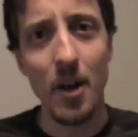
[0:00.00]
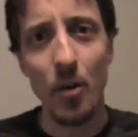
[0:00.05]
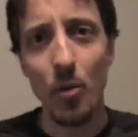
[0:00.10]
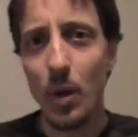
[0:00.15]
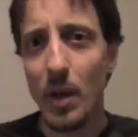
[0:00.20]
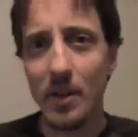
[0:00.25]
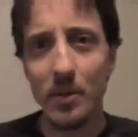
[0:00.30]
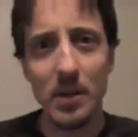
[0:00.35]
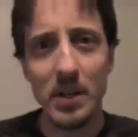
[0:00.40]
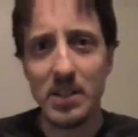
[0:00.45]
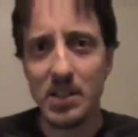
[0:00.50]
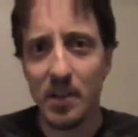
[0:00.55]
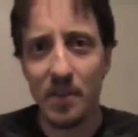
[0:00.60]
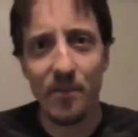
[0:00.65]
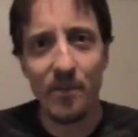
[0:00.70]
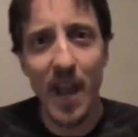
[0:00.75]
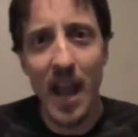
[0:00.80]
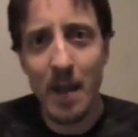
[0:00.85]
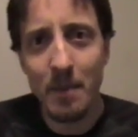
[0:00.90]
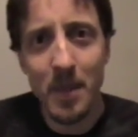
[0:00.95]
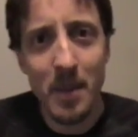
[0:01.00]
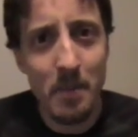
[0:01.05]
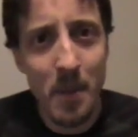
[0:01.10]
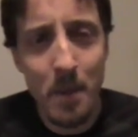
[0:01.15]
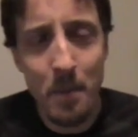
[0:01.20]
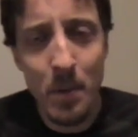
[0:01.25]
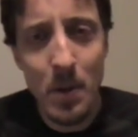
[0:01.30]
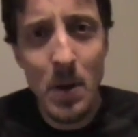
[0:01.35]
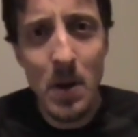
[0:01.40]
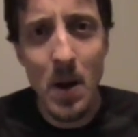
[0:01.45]
Whether it's a family
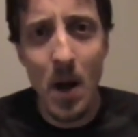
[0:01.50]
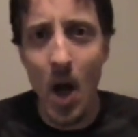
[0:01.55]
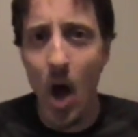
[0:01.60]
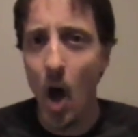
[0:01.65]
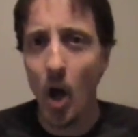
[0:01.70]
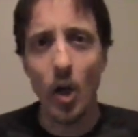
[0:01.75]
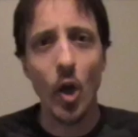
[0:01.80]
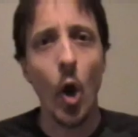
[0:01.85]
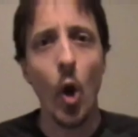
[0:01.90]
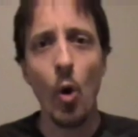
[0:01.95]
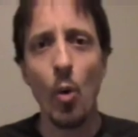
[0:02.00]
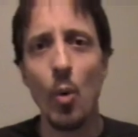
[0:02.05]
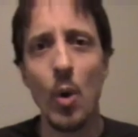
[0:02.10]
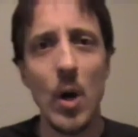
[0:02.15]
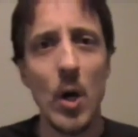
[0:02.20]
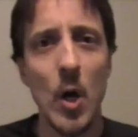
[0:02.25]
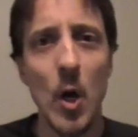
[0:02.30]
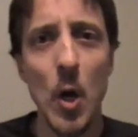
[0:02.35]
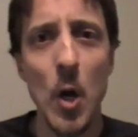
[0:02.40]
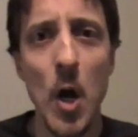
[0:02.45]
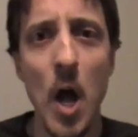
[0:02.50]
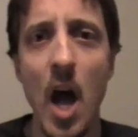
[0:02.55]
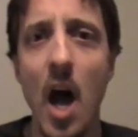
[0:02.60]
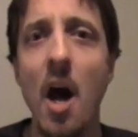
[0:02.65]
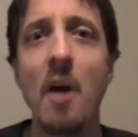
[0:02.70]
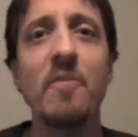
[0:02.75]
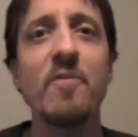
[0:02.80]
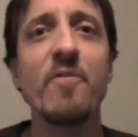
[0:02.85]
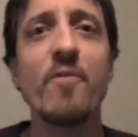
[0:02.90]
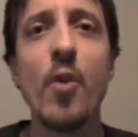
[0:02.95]
member, a coworker,
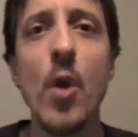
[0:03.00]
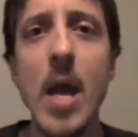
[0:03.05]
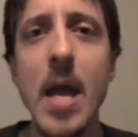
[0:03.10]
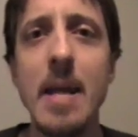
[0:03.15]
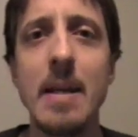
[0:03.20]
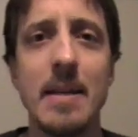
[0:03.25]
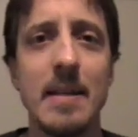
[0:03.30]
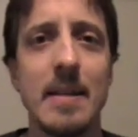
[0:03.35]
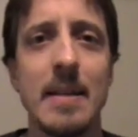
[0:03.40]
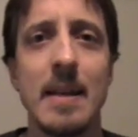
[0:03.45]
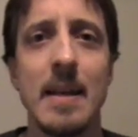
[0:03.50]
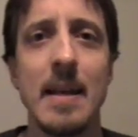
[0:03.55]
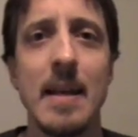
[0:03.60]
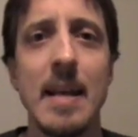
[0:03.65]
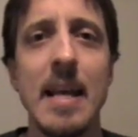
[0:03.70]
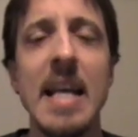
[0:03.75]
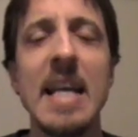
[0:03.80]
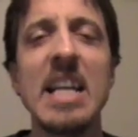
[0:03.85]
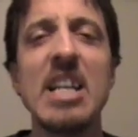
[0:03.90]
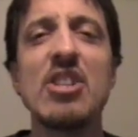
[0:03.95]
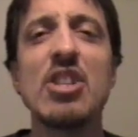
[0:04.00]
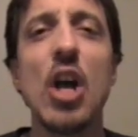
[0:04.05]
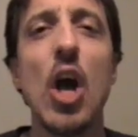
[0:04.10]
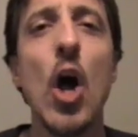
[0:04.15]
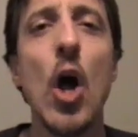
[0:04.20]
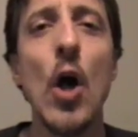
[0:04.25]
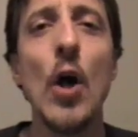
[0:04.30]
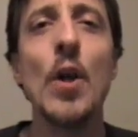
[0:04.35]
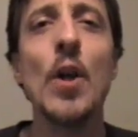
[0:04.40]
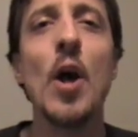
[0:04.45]
a friend, it is
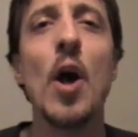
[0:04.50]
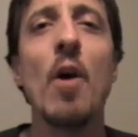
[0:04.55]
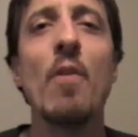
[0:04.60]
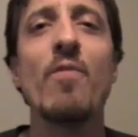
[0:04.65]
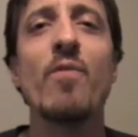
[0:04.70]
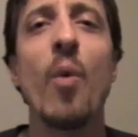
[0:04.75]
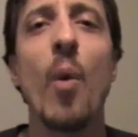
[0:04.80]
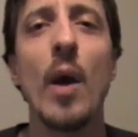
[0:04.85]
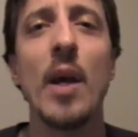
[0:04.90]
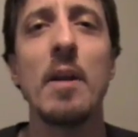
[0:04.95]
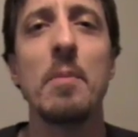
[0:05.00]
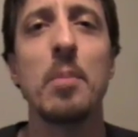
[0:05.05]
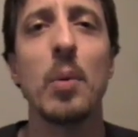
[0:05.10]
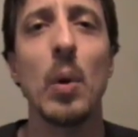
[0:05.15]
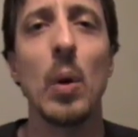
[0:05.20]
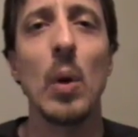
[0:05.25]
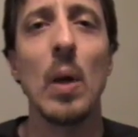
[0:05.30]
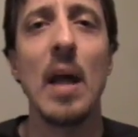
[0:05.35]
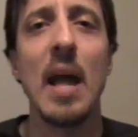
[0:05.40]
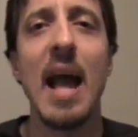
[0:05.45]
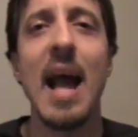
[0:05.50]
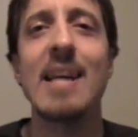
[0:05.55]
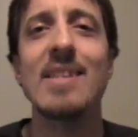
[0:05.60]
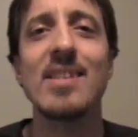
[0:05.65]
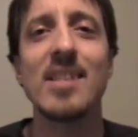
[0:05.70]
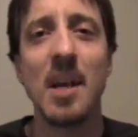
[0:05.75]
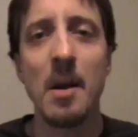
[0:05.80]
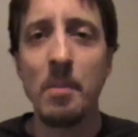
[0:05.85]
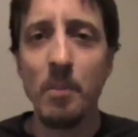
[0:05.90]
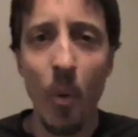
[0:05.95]
unavoidable. At
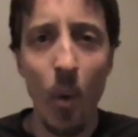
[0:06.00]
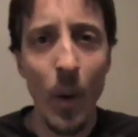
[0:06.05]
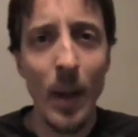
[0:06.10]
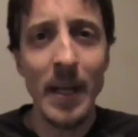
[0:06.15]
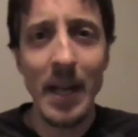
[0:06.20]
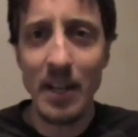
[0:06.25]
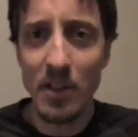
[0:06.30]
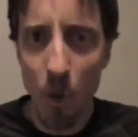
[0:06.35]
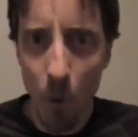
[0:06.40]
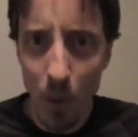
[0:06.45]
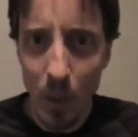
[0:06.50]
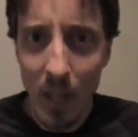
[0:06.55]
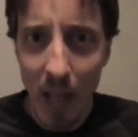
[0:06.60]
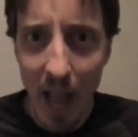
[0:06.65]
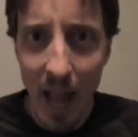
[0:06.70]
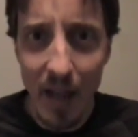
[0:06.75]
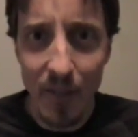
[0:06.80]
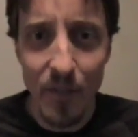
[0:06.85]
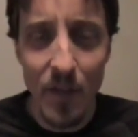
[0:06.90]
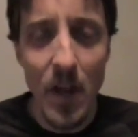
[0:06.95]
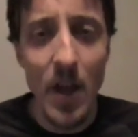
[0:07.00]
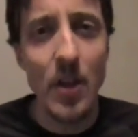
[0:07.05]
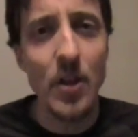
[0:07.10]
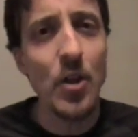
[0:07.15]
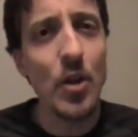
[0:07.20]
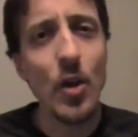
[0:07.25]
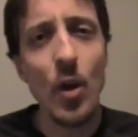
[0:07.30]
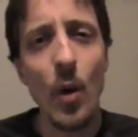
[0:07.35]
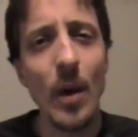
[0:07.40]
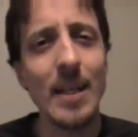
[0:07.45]
some point in your life,
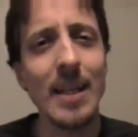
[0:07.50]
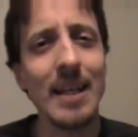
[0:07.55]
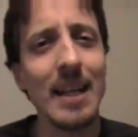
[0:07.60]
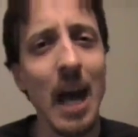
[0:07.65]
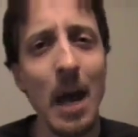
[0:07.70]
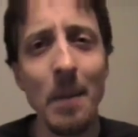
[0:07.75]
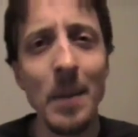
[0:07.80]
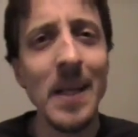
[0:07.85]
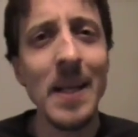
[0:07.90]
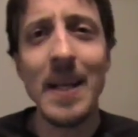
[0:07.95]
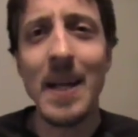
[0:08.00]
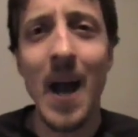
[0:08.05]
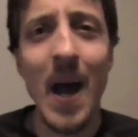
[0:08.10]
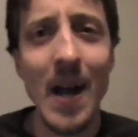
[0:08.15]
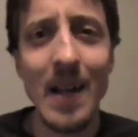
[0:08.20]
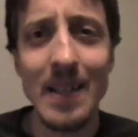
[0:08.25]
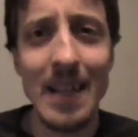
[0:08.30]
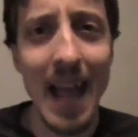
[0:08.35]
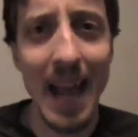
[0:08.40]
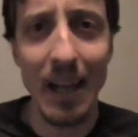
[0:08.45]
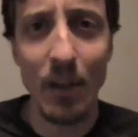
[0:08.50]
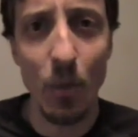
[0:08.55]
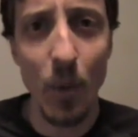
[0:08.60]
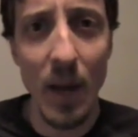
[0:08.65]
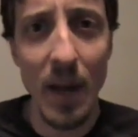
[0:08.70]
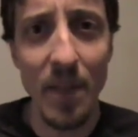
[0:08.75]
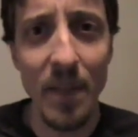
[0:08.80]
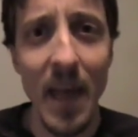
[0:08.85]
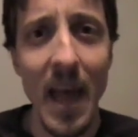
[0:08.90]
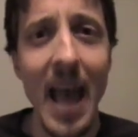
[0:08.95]
you're going to come into contact
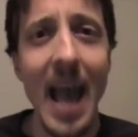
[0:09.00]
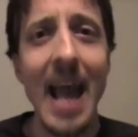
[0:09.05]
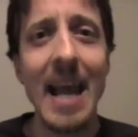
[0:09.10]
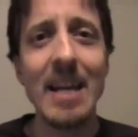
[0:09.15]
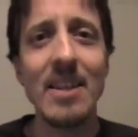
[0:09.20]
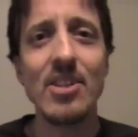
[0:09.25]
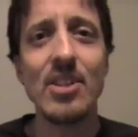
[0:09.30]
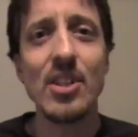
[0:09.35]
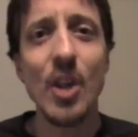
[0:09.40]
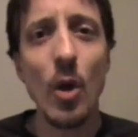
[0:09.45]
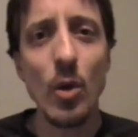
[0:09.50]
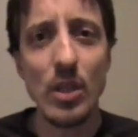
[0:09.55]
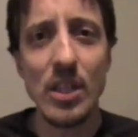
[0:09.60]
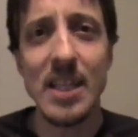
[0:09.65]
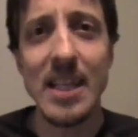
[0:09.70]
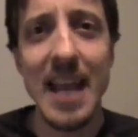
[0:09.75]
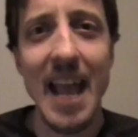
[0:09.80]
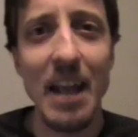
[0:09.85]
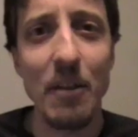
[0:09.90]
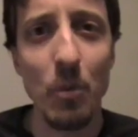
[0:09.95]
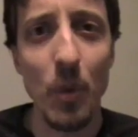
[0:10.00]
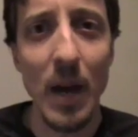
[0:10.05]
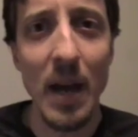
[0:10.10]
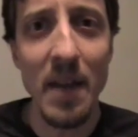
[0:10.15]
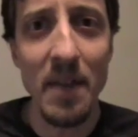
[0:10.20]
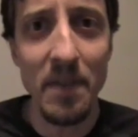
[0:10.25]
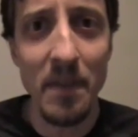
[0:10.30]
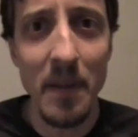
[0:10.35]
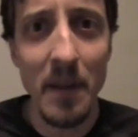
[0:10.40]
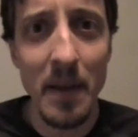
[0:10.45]
with and associate
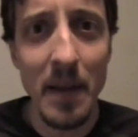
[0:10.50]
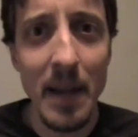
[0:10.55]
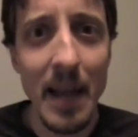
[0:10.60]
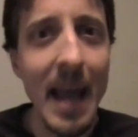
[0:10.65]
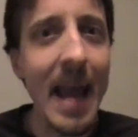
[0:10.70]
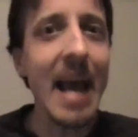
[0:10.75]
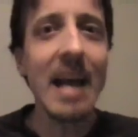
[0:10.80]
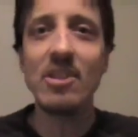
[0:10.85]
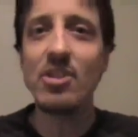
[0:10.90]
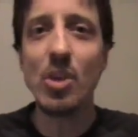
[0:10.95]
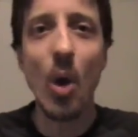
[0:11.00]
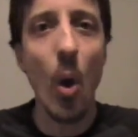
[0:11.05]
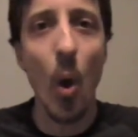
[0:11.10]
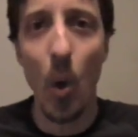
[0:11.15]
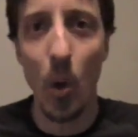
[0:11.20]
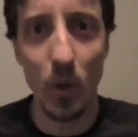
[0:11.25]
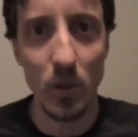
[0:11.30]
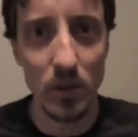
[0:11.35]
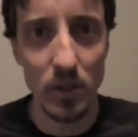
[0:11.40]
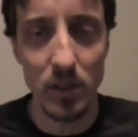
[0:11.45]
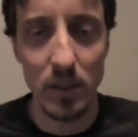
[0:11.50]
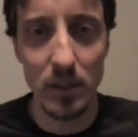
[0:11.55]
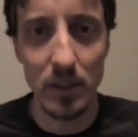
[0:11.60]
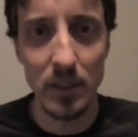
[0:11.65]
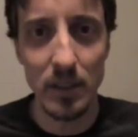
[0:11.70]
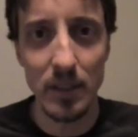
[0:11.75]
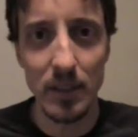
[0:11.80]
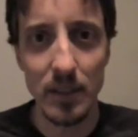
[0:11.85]
with assholes.